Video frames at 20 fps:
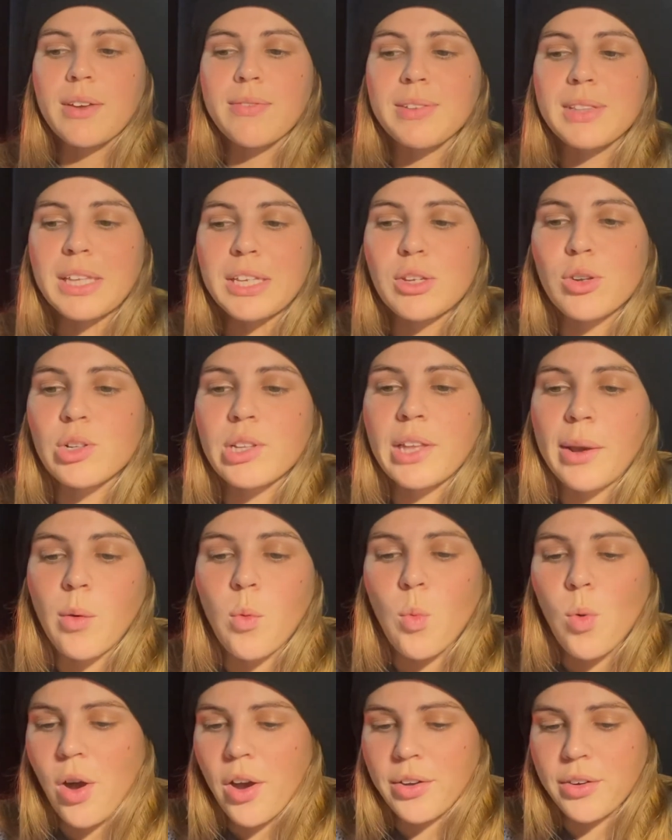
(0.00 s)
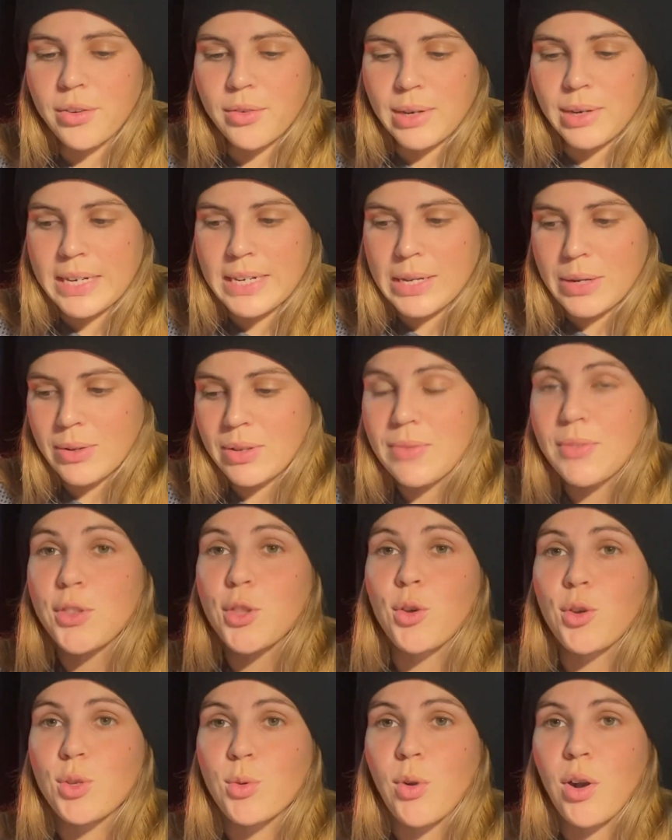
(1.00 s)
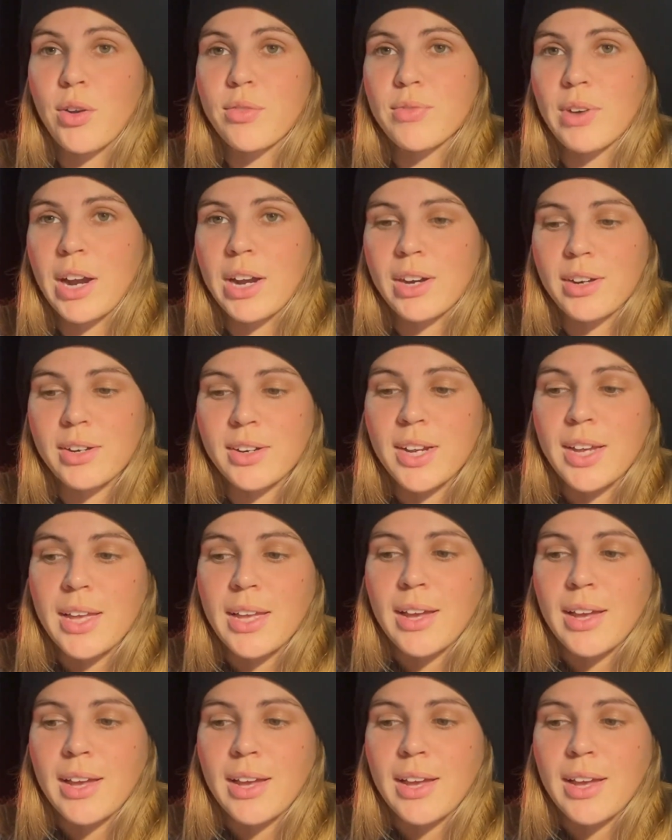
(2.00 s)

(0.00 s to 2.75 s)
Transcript: I feel like you're like water right now, even though you are fire.